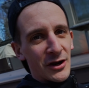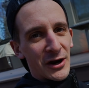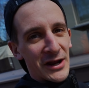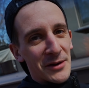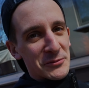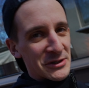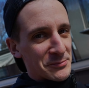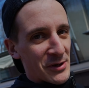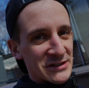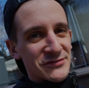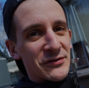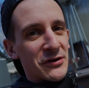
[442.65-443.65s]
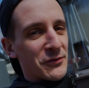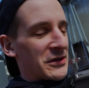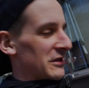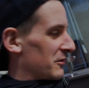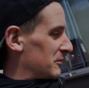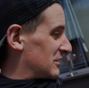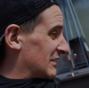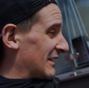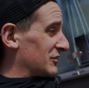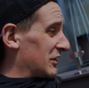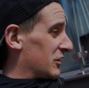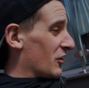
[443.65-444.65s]
All right, I'm gonna pause the video right there because I
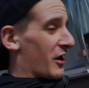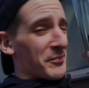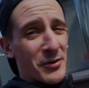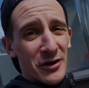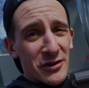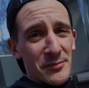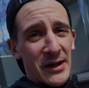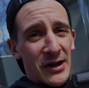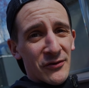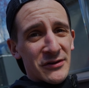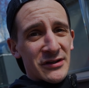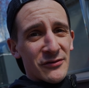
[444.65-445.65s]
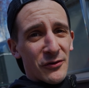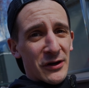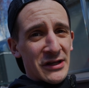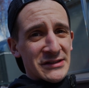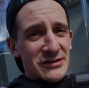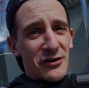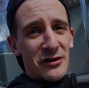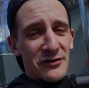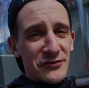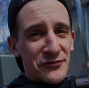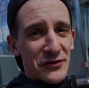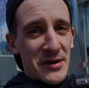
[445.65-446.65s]
actually got part of the mount or install of
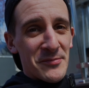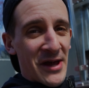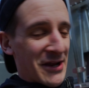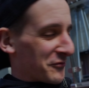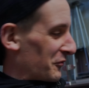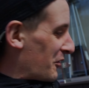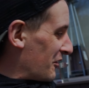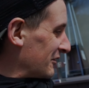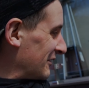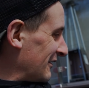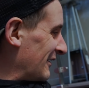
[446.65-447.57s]
the frame bag wrong.